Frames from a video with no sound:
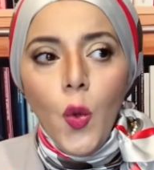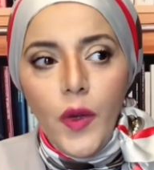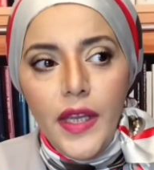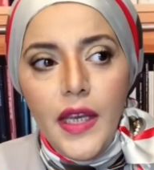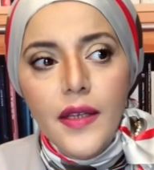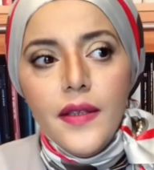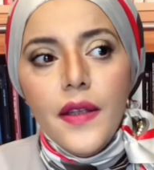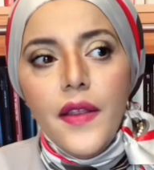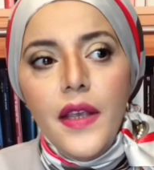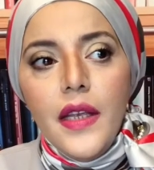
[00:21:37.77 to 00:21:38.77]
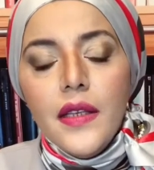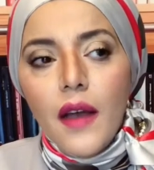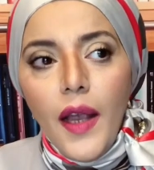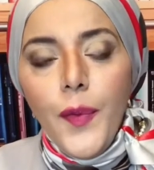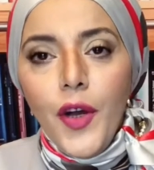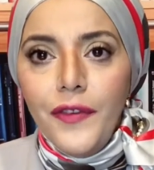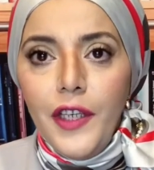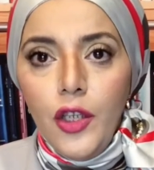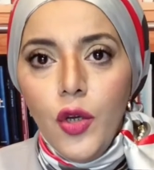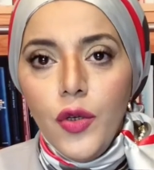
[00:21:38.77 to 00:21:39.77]
We need the type of
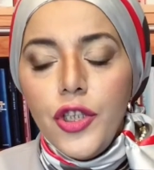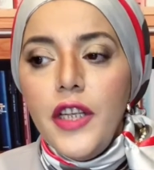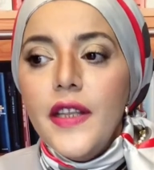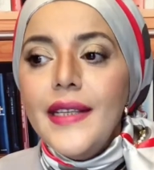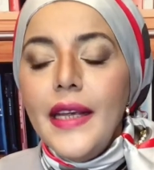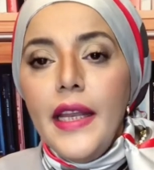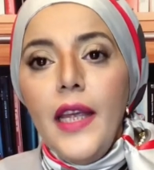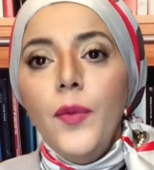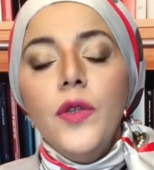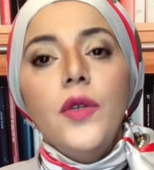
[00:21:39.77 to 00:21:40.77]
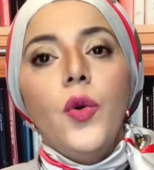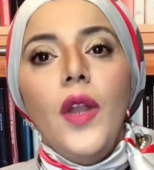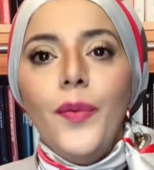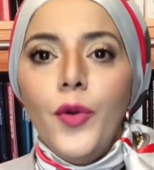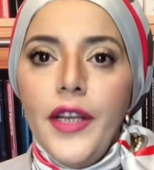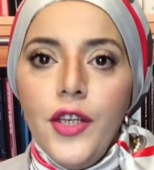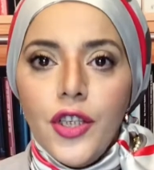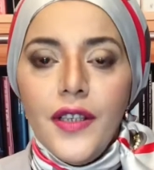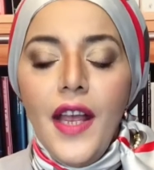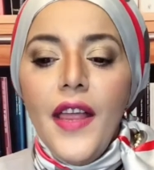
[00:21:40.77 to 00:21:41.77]
technology that enables
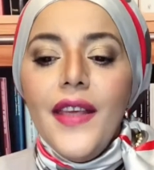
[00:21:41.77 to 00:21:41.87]
collaboration,